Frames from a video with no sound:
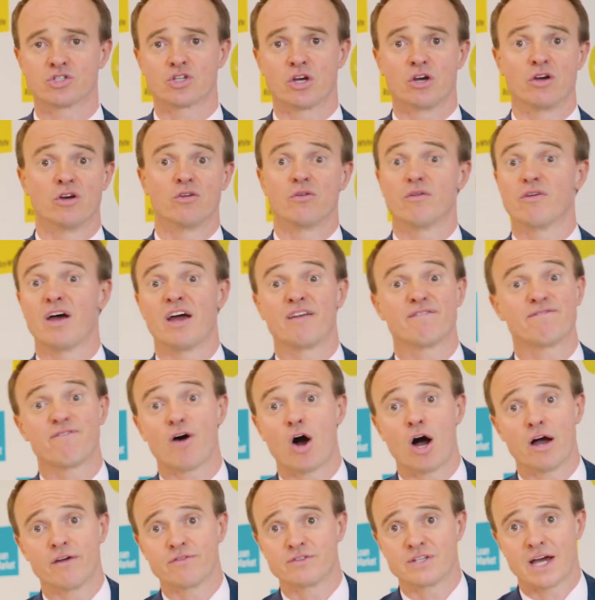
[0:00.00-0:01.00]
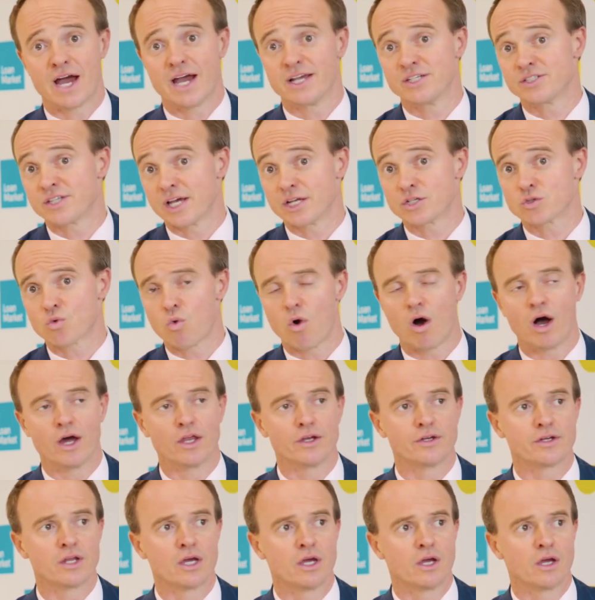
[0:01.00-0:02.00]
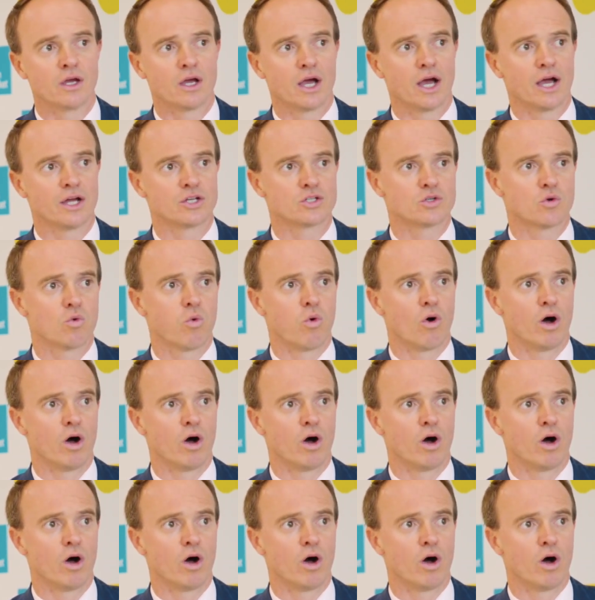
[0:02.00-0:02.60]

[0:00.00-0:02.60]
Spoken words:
So at 5 days, that's quite 5